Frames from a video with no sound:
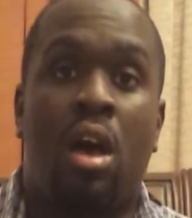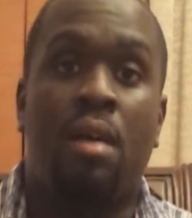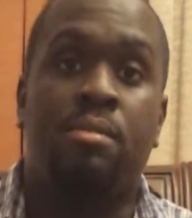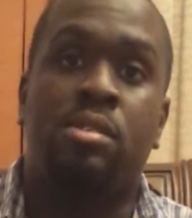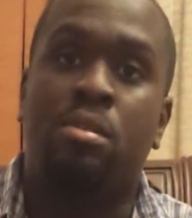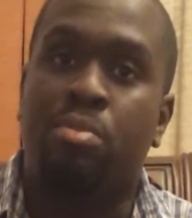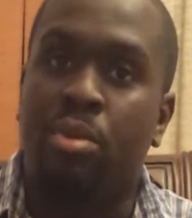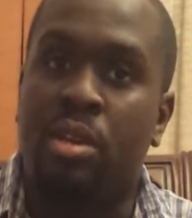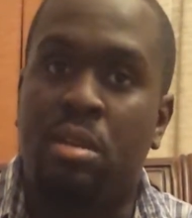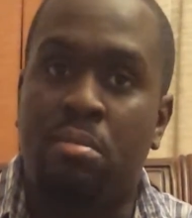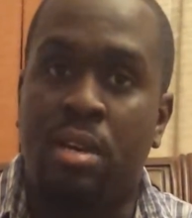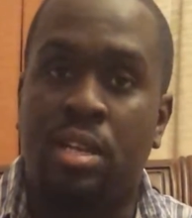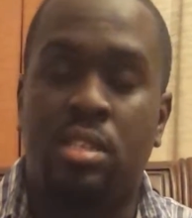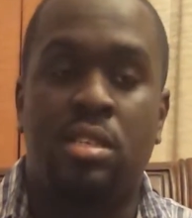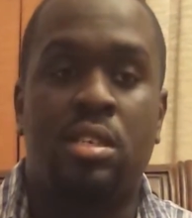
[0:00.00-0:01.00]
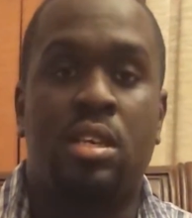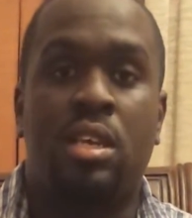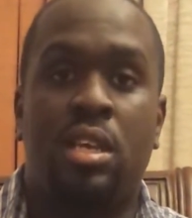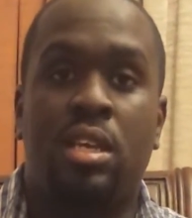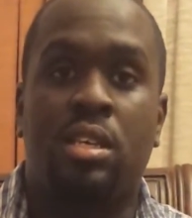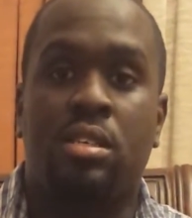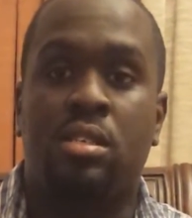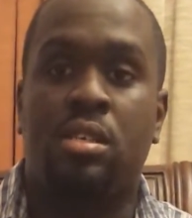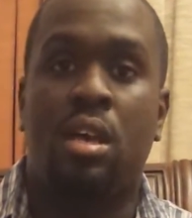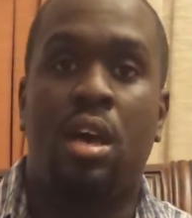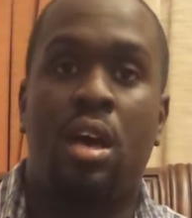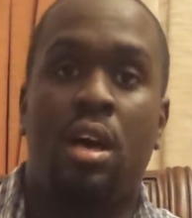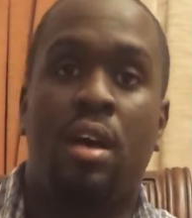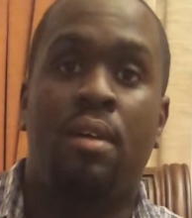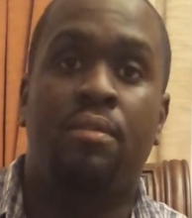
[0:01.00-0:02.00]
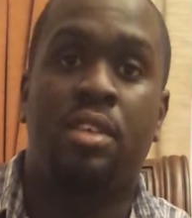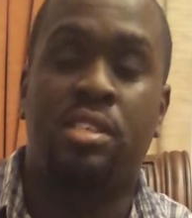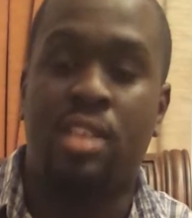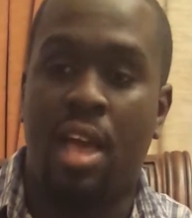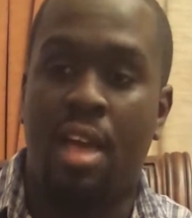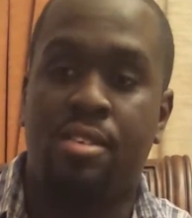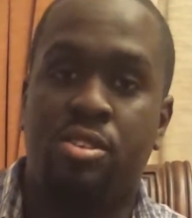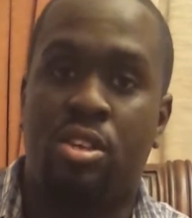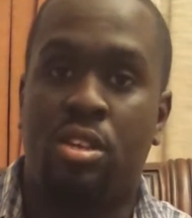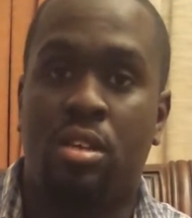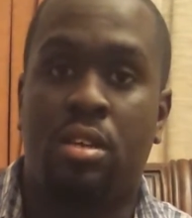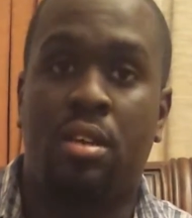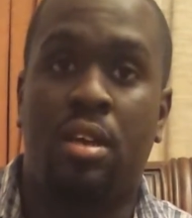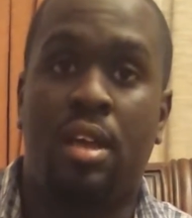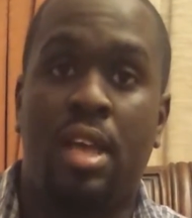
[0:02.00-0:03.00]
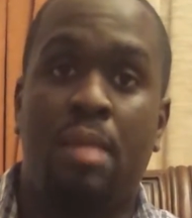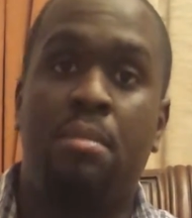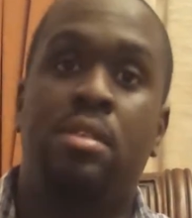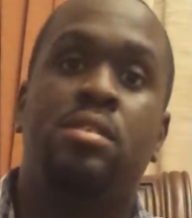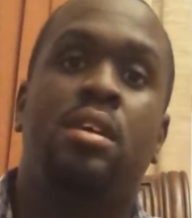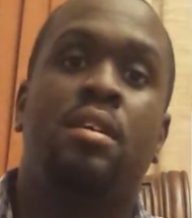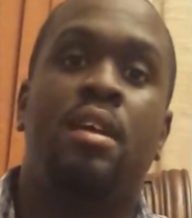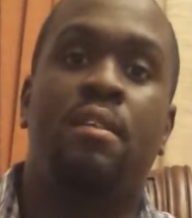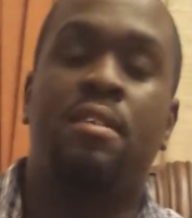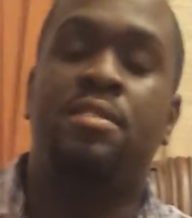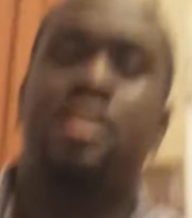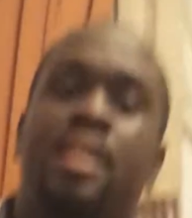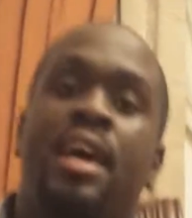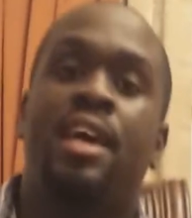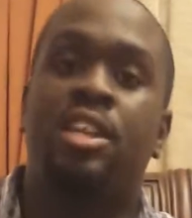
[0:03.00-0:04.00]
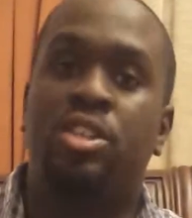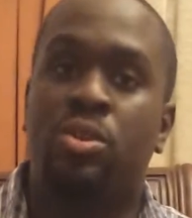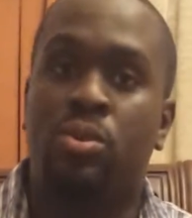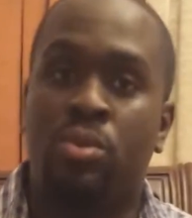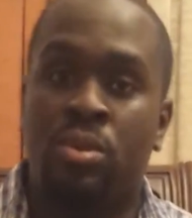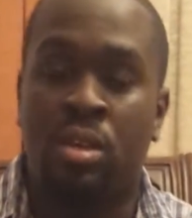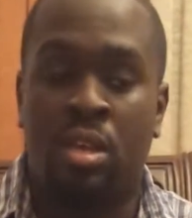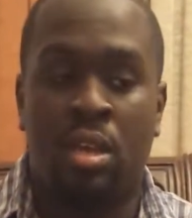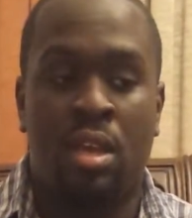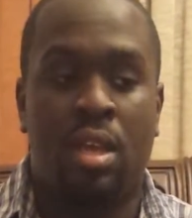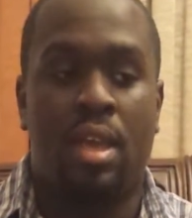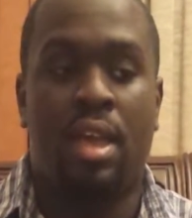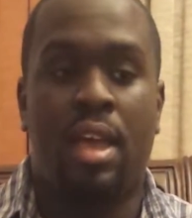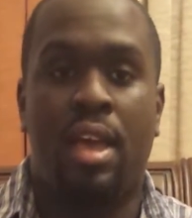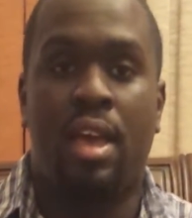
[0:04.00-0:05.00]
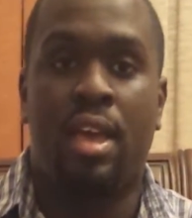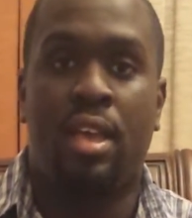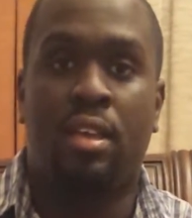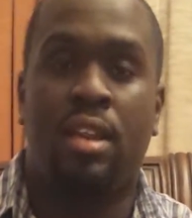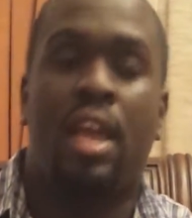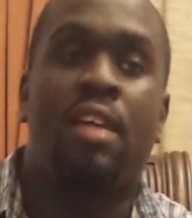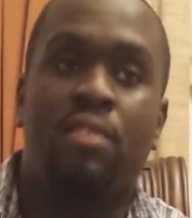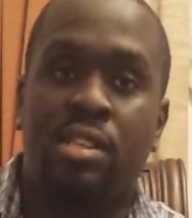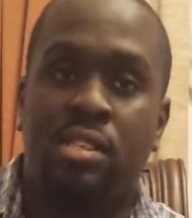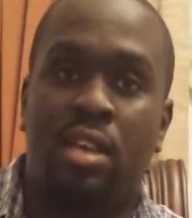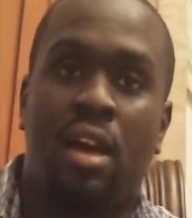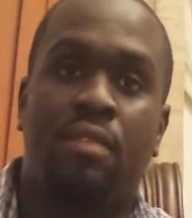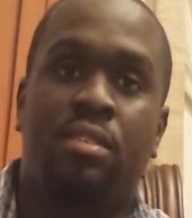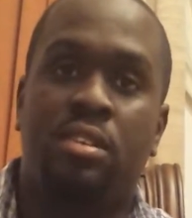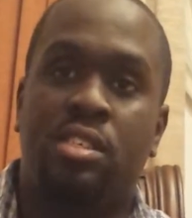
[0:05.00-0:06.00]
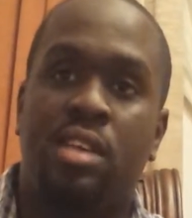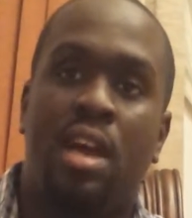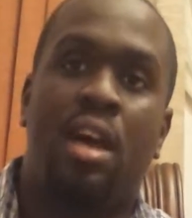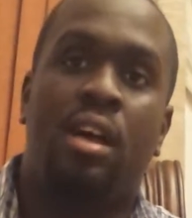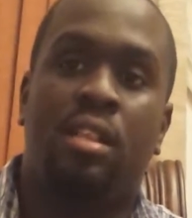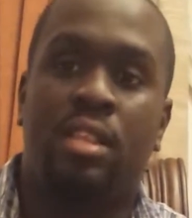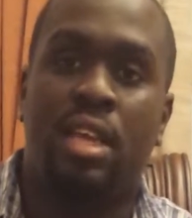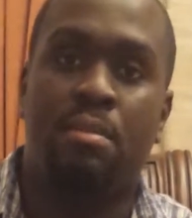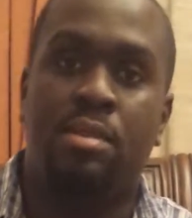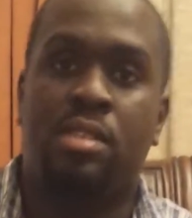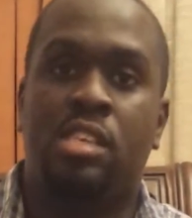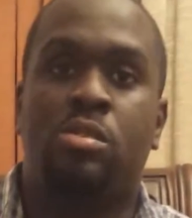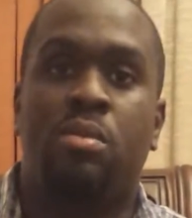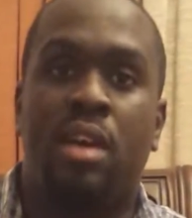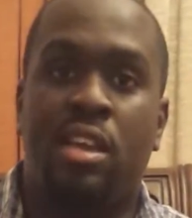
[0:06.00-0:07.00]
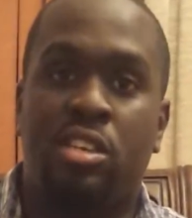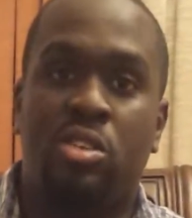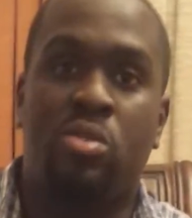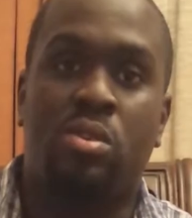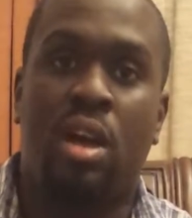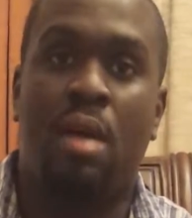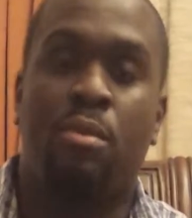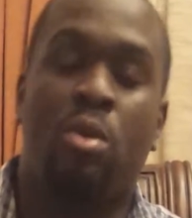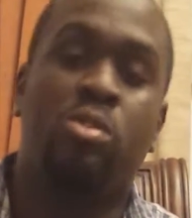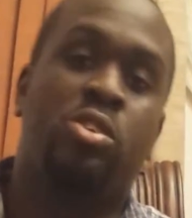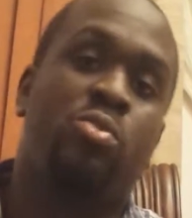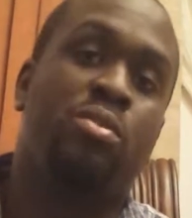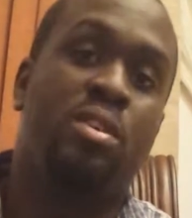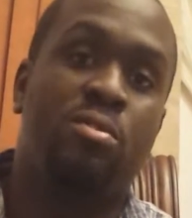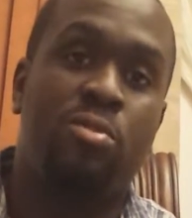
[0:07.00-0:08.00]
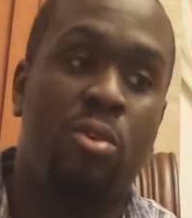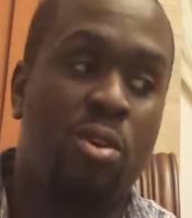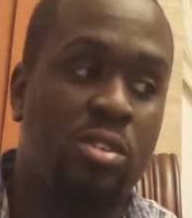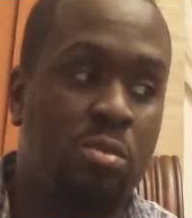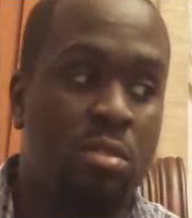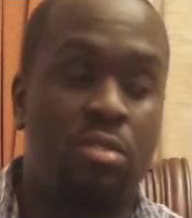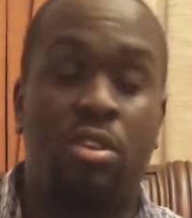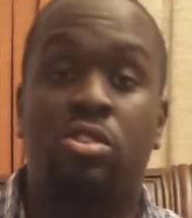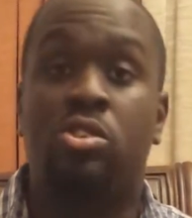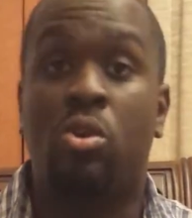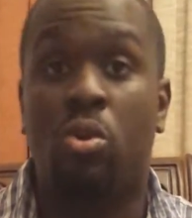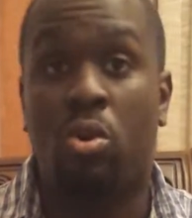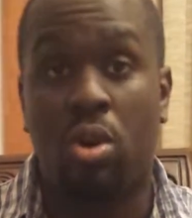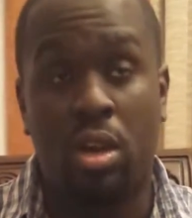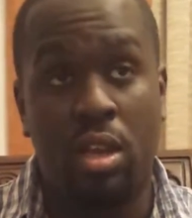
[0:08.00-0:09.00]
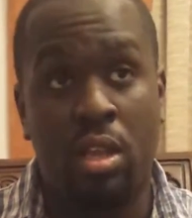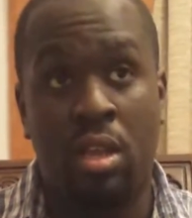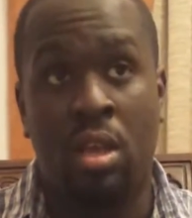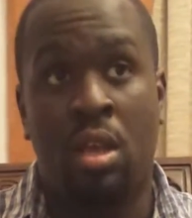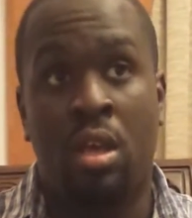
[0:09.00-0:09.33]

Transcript: So pretty much it's the child's going to imitate everything I do, and every time the child imitates what I do, I'm going to reinforce with a toy